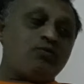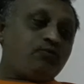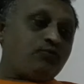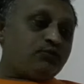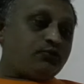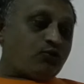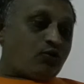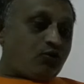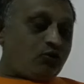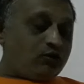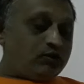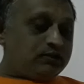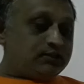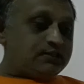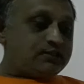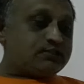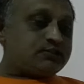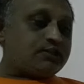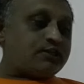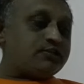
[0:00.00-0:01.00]
In all
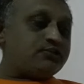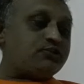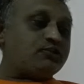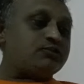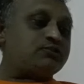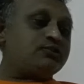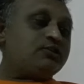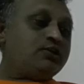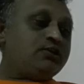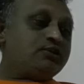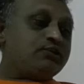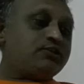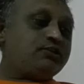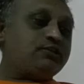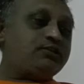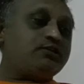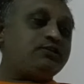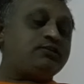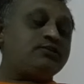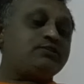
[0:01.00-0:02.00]
the stages
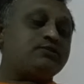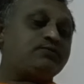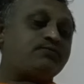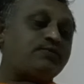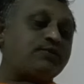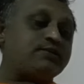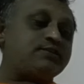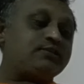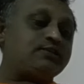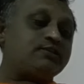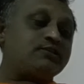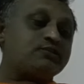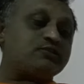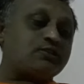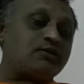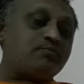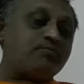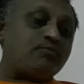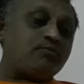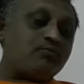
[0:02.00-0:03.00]
he is facing
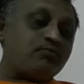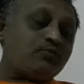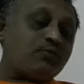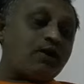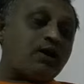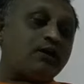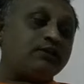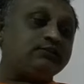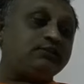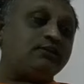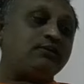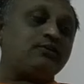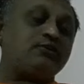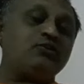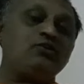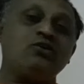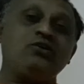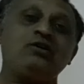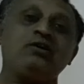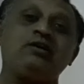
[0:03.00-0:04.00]
some
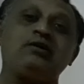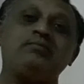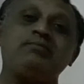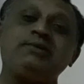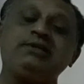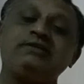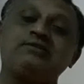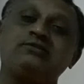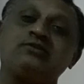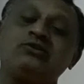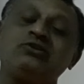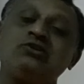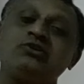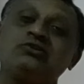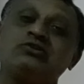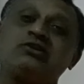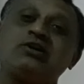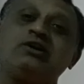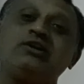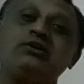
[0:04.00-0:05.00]
other means
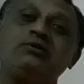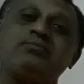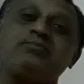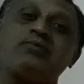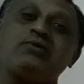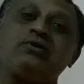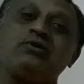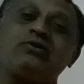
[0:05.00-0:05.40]
third